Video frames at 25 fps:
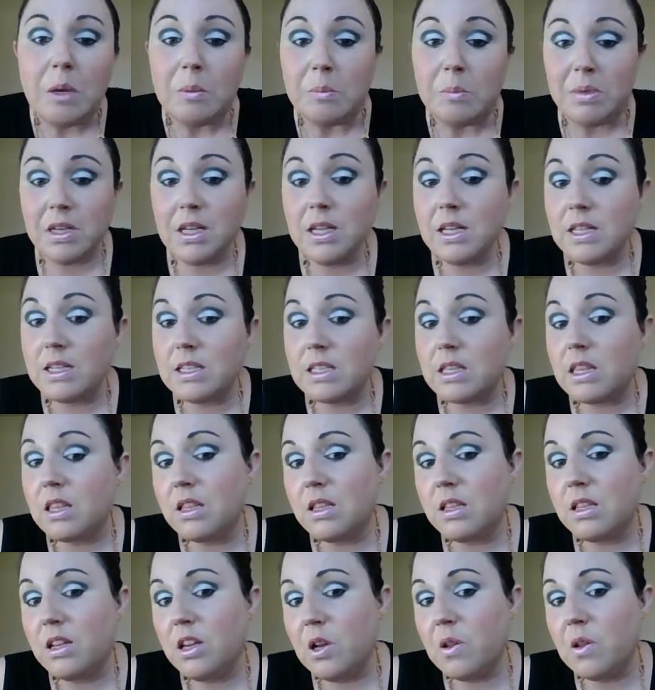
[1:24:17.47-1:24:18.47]
because
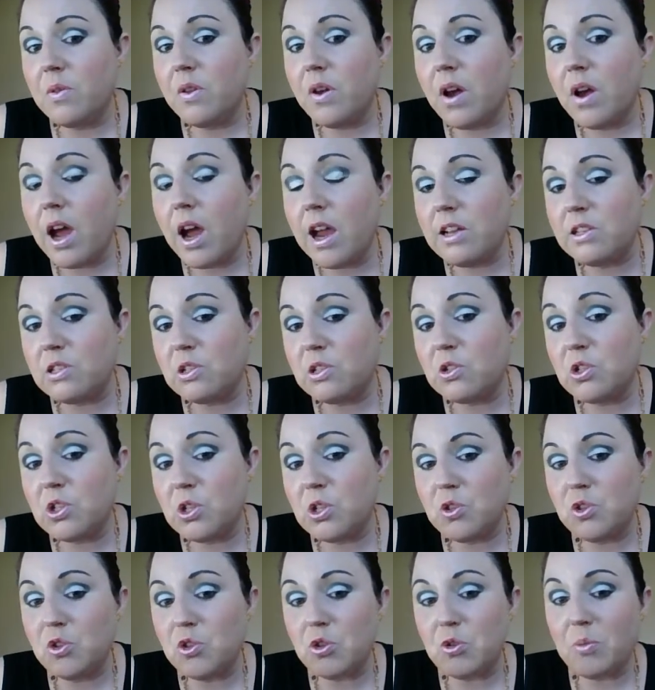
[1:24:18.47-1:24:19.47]
the, you know, the eyes are
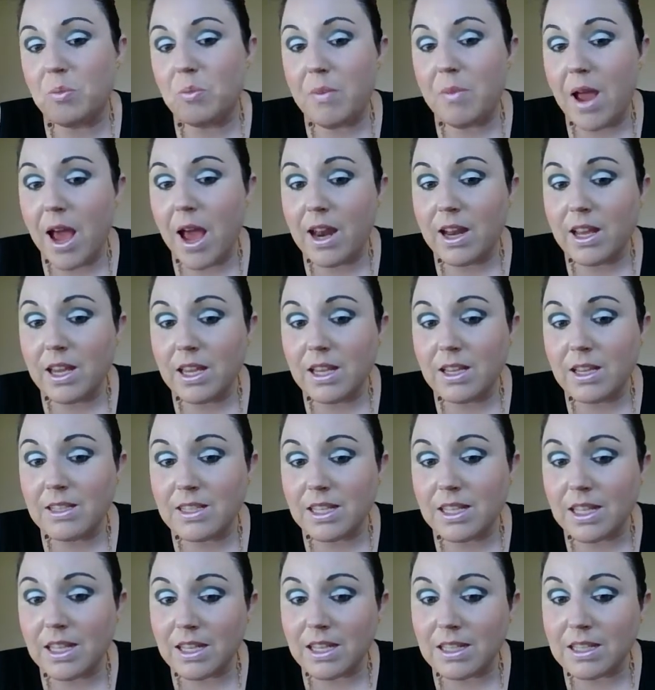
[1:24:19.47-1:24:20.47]
so dramatic as
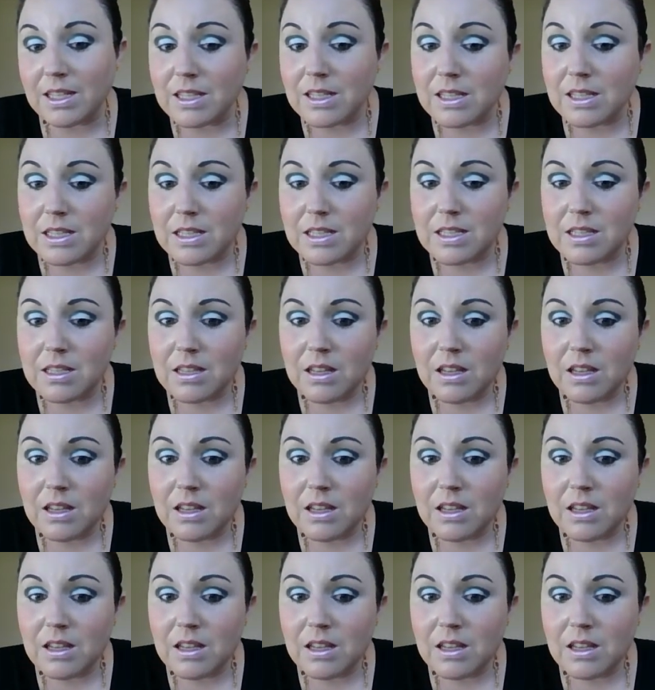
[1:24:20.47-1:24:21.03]
it is